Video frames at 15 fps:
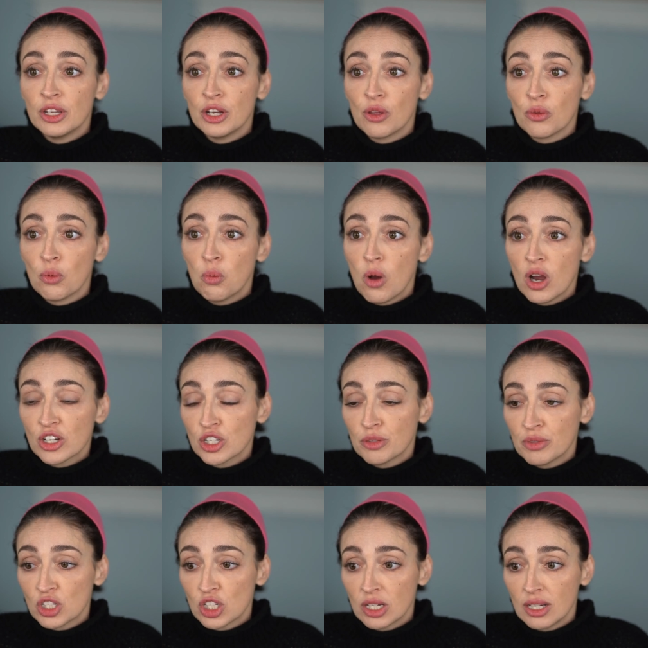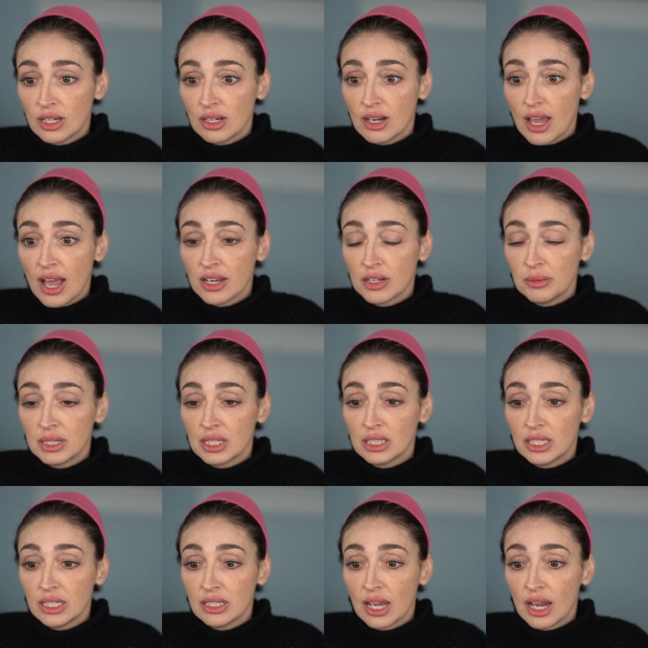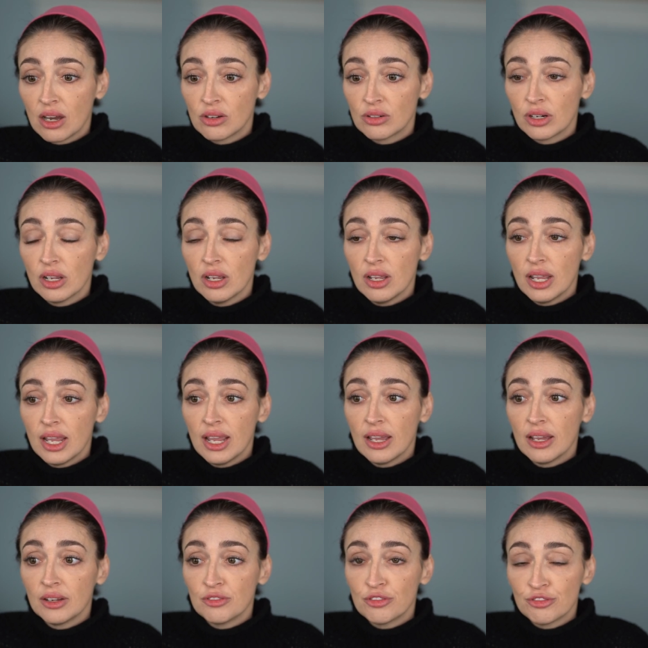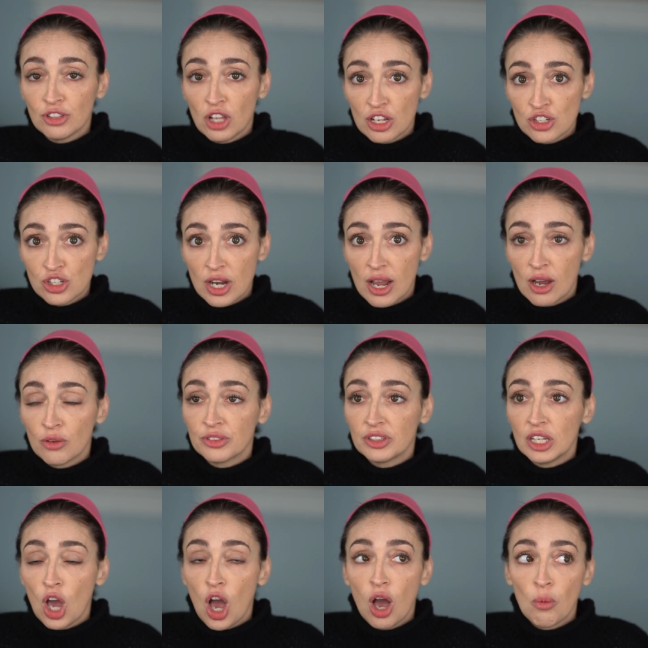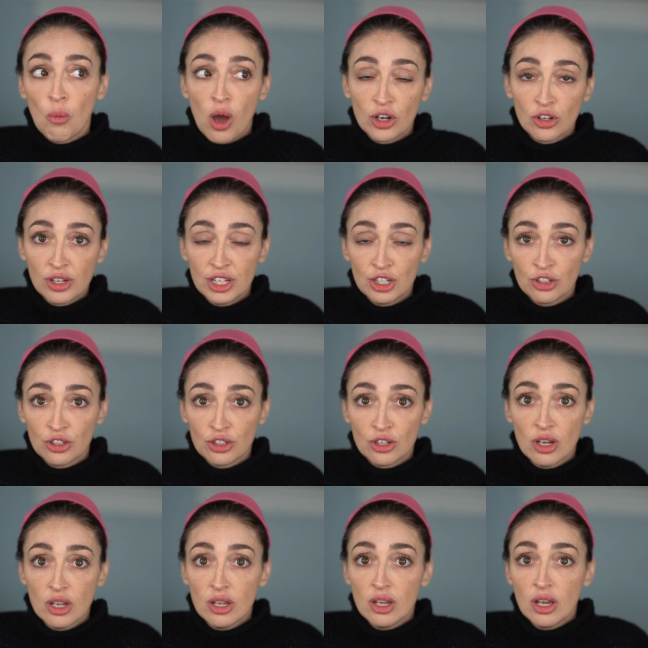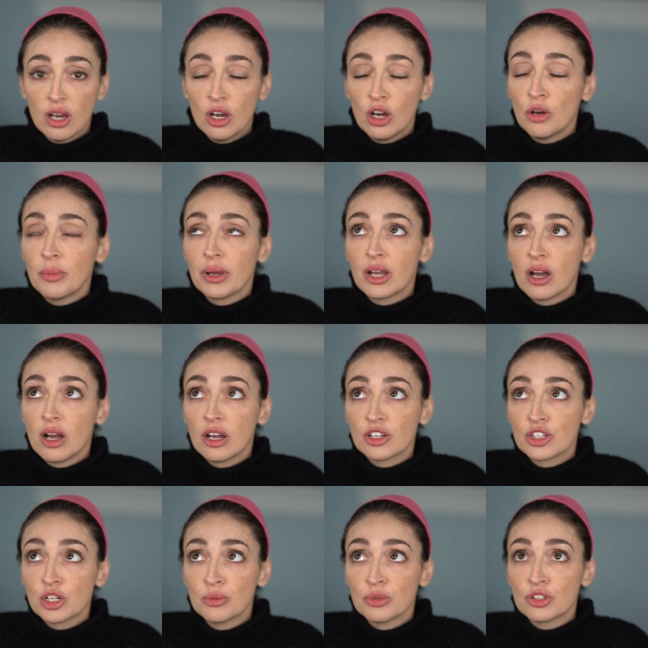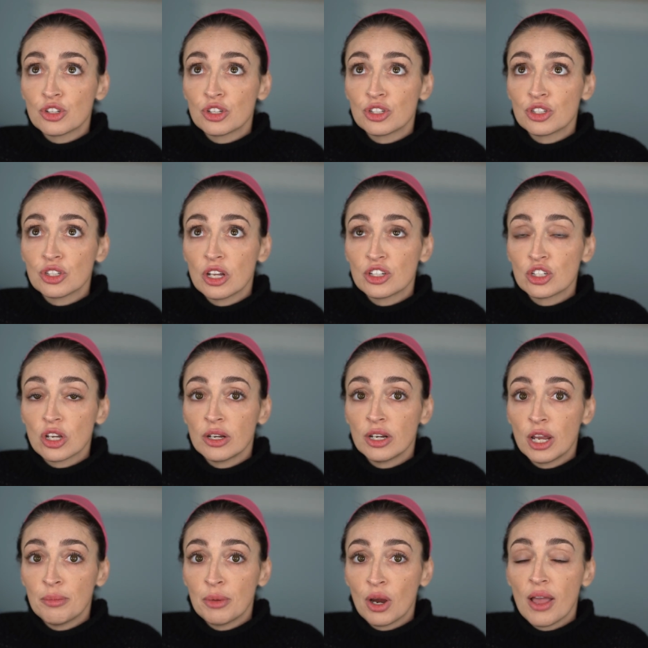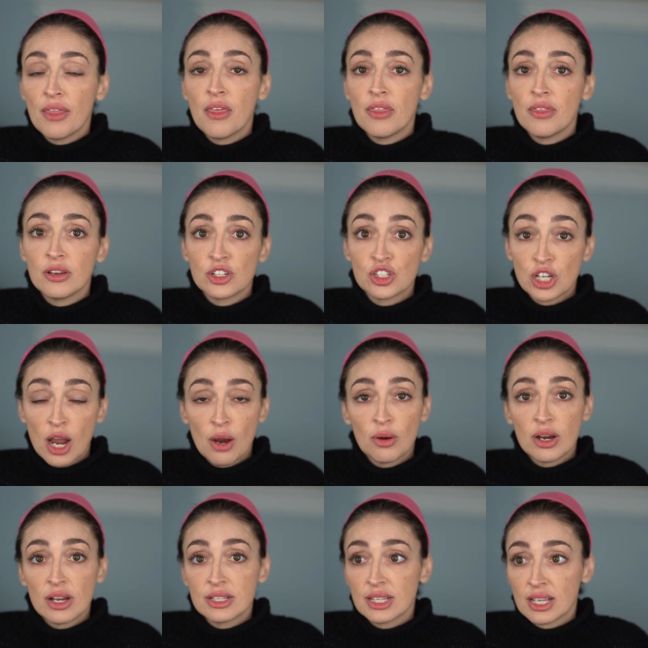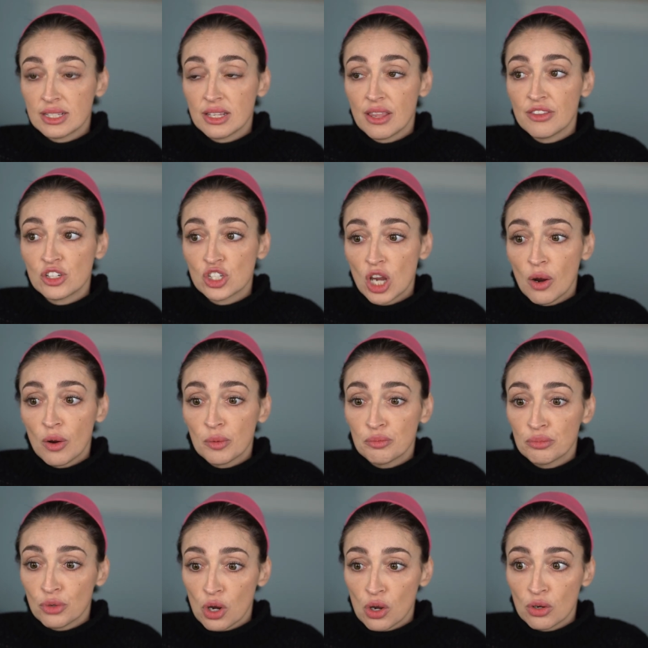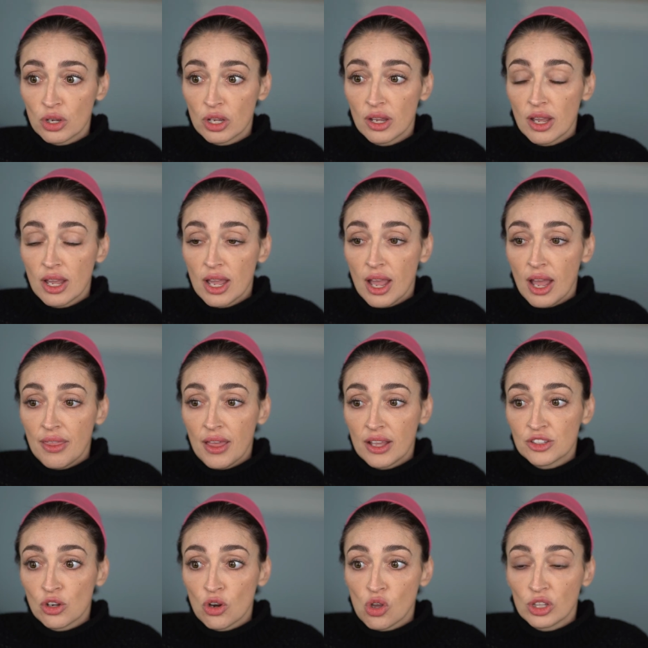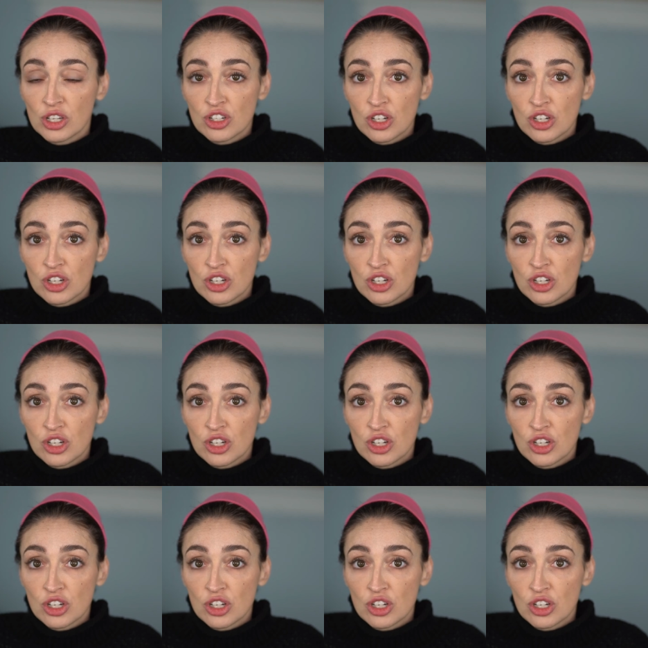you know, the washing machine had to be cleaned out and flushed out, the hot water heater. Oh my gosh, it was just such a nightmare. And then the shower, as I said, the shower broke, and that's our only